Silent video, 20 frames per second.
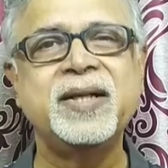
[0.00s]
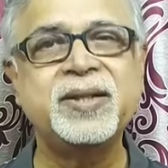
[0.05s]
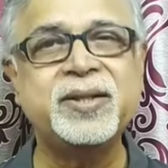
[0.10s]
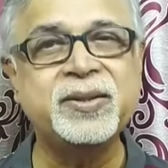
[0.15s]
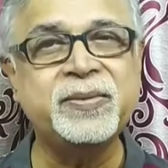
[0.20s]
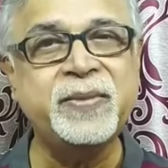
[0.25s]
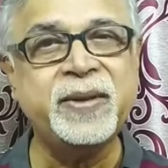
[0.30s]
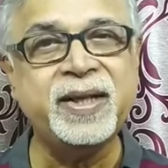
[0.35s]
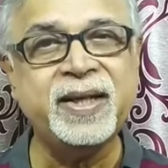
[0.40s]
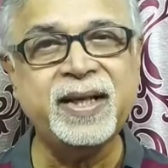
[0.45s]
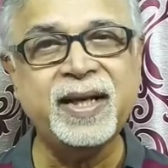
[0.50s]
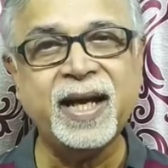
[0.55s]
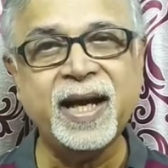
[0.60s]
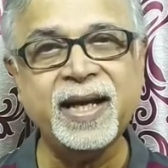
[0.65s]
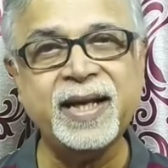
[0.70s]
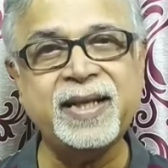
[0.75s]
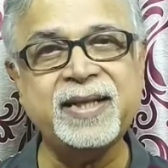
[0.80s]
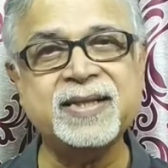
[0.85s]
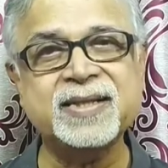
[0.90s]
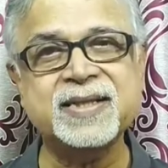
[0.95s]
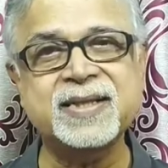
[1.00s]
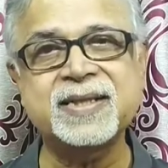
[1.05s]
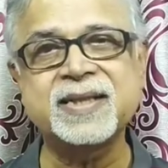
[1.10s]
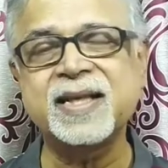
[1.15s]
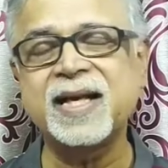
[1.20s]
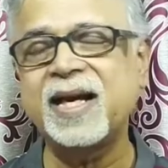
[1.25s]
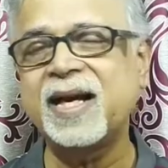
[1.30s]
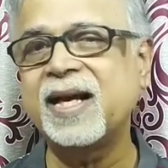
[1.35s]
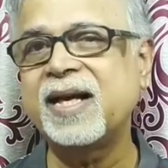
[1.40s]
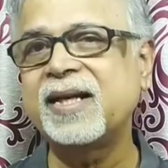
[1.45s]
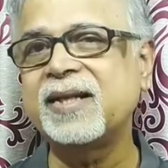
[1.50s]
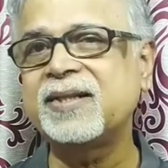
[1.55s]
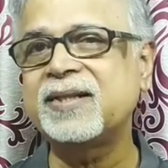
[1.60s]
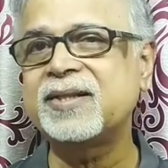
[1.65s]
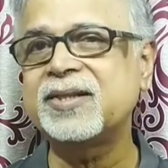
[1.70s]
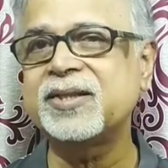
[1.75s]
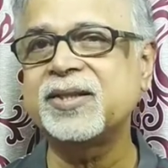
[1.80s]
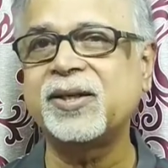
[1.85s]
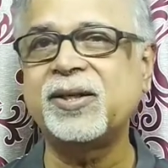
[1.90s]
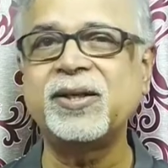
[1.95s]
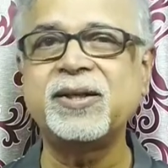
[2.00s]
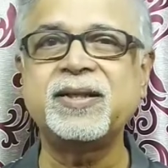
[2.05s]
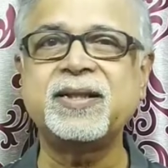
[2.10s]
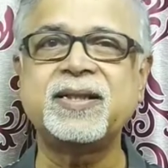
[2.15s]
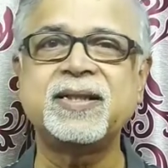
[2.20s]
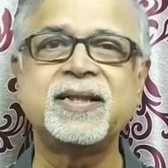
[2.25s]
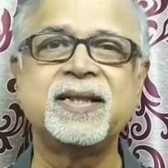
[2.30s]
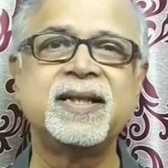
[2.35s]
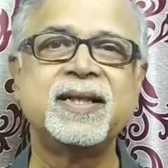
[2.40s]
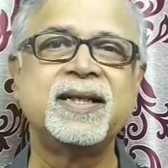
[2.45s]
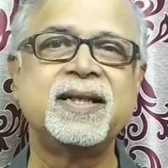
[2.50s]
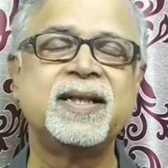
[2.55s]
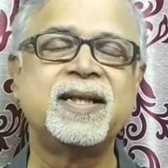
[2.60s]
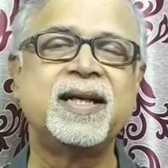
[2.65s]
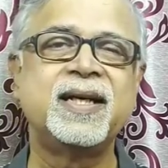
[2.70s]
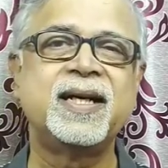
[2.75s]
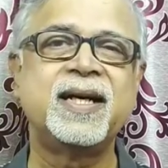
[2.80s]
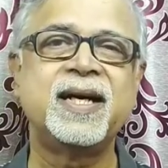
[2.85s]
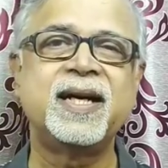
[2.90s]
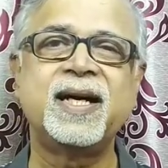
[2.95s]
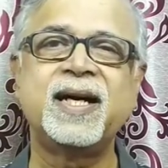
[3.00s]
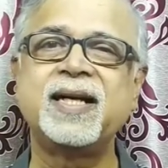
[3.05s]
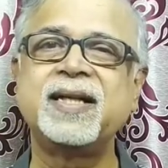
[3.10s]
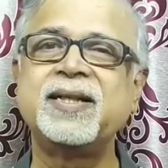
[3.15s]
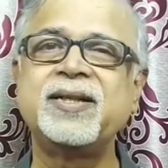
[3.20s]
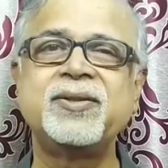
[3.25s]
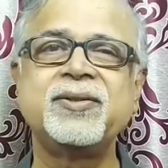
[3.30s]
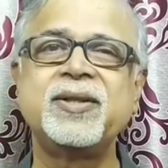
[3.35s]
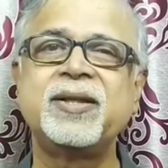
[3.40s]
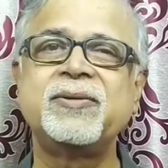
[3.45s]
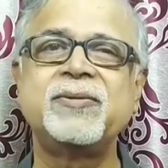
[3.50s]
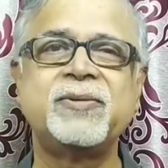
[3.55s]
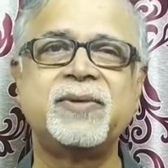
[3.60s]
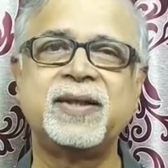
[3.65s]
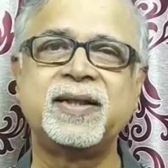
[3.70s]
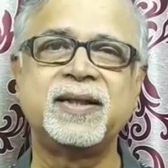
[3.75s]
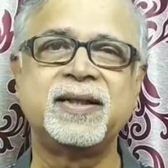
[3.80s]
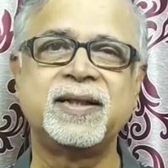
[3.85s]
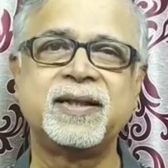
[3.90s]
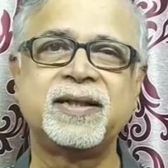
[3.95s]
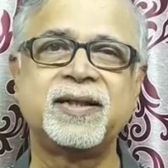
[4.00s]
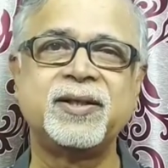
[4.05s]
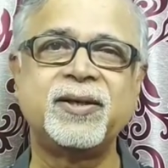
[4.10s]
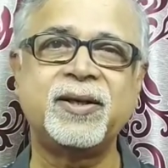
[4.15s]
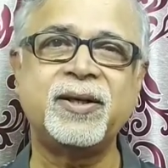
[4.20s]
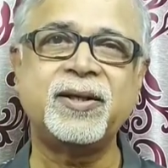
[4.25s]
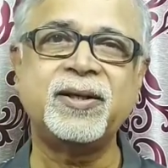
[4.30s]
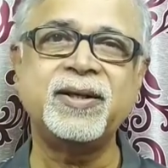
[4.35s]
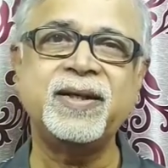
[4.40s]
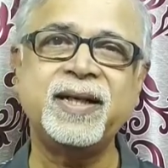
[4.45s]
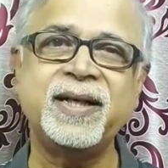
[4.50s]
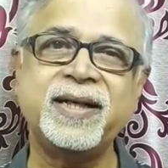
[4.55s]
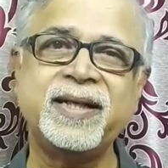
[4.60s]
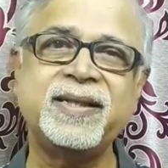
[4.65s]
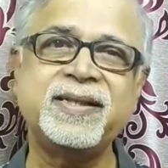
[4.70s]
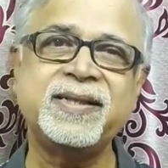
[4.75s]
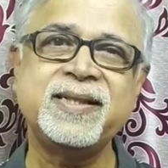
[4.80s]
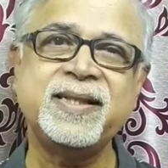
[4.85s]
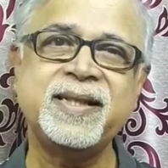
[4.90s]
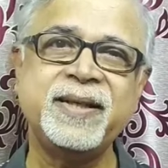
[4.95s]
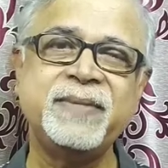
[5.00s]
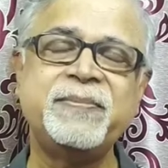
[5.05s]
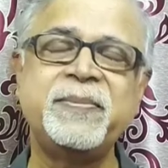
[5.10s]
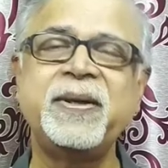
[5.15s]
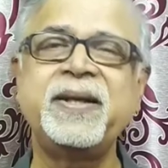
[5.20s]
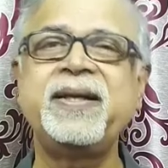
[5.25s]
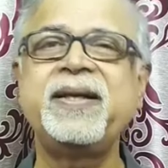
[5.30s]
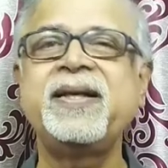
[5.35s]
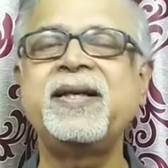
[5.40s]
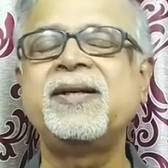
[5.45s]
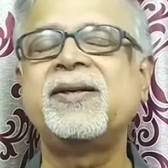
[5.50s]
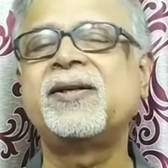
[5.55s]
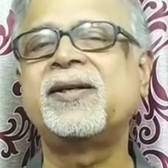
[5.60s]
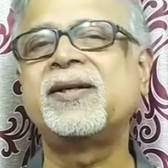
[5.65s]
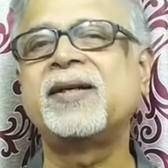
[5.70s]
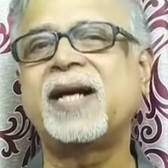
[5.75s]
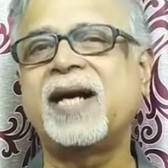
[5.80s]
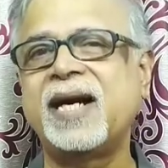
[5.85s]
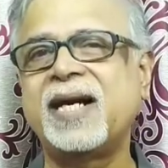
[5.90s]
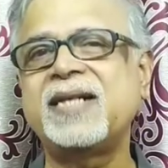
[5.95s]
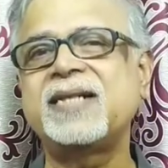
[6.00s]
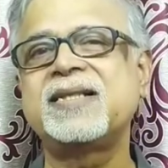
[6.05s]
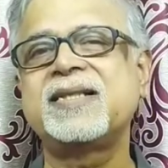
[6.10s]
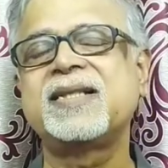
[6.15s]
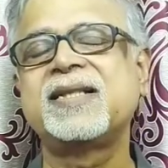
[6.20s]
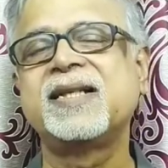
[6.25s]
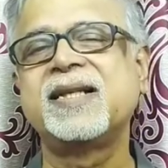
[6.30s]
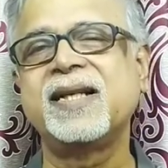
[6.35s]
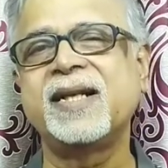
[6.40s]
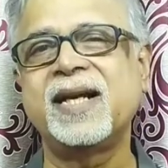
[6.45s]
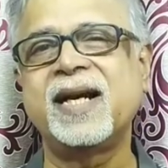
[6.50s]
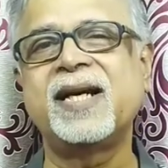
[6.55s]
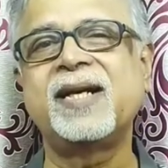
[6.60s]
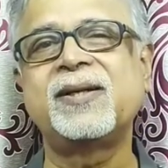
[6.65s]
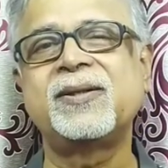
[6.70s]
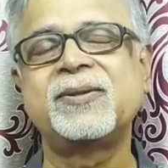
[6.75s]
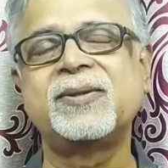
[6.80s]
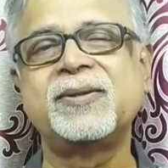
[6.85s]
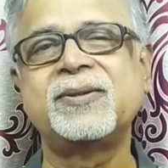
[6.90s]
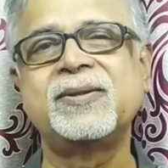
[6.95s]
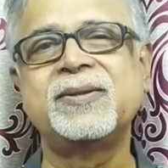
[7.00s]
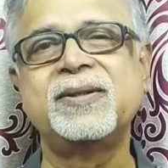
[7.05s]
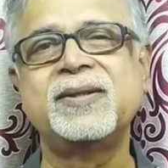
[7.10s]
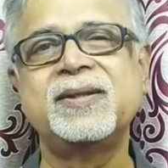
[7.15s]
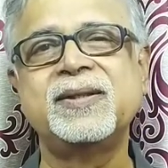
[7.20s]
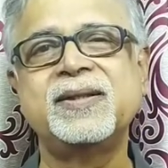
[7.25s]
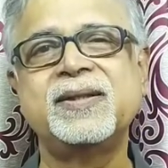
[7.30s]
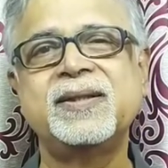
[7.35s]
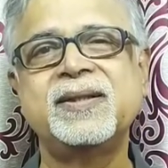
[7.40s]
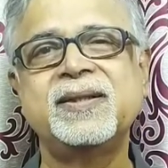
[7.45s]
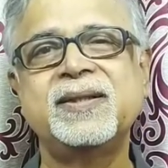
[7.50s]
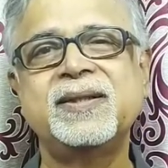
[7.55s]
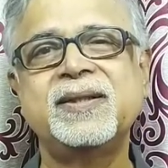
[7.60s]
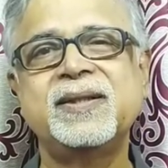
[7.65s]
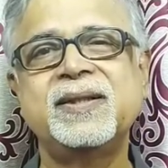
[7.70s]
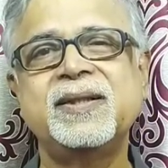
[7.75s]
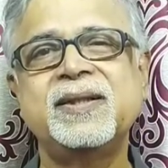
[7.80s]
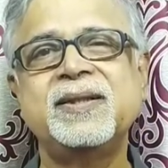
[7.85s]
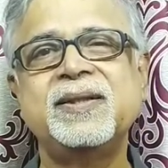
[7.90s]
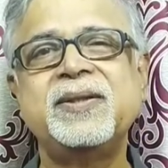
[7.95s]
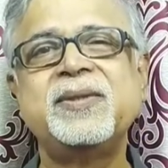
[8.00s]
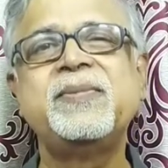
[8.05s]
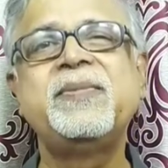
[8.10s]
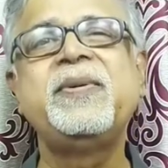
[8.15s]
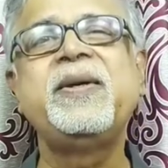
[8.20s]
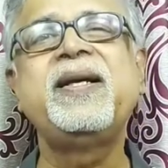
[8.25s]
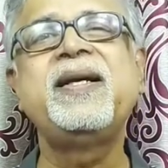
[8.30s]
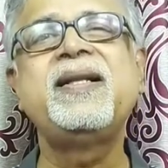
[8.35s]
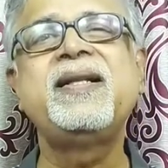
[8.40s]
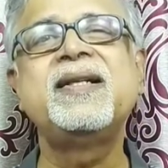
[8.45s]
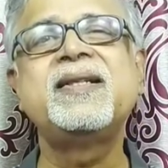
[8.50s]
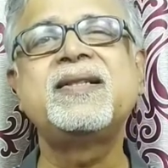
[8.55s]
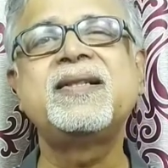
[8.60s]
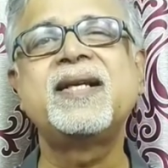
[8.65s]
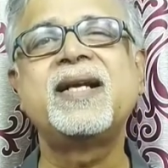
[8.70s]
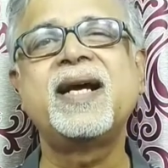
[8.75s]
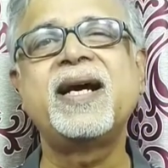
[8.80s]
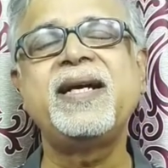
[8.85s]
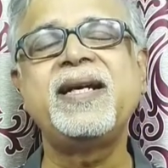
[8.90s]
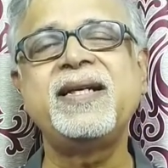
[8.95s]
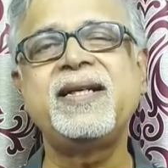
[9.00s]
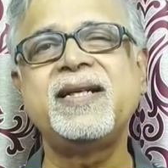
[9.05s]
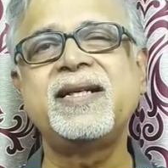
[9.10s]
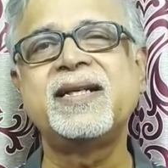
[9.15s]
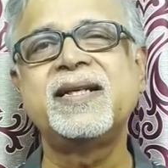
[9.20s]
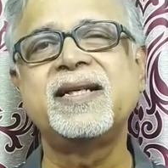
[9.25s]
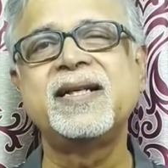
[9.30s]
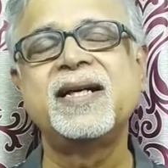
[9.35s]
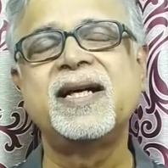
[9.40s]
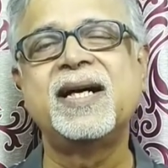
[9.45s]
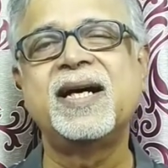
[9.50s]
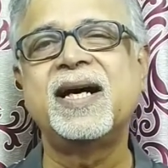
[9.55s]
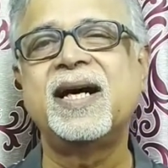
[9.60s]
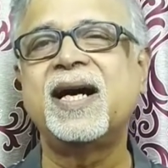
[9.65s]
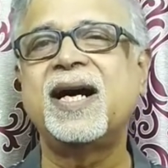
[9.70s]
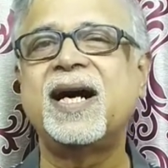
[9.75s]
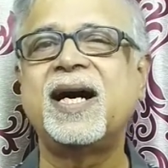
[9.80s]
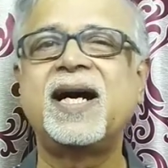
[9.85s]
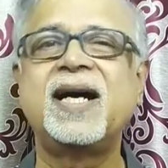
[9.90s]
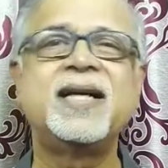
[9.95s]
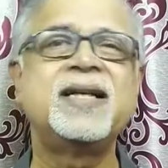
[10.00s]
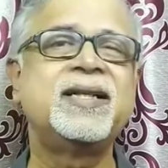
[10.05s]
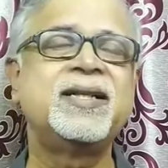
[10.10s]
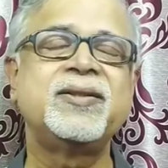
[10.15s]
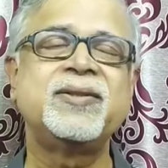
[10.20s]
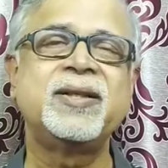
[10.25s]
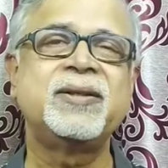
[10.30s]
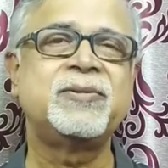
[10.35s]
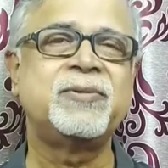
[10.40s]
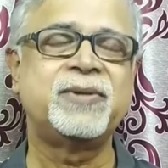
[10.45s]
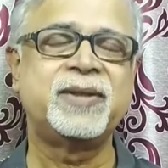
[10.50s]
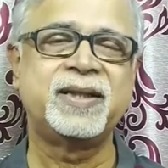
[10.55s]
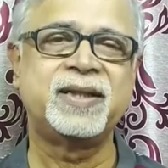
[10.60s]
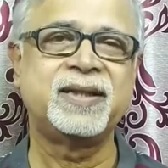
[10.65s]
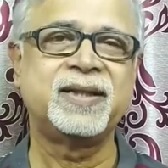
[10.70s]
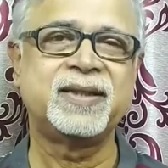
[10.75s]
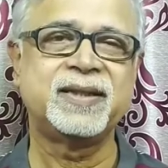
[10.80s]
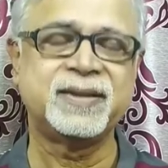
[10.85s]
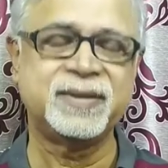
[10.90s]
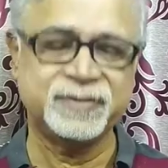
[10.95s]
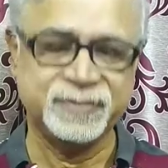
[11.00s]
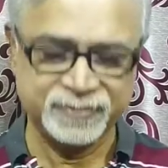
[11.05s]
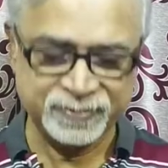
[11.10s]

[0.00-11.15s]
to be lights and salt unto the world. God is depending on us now to be this light unto the world.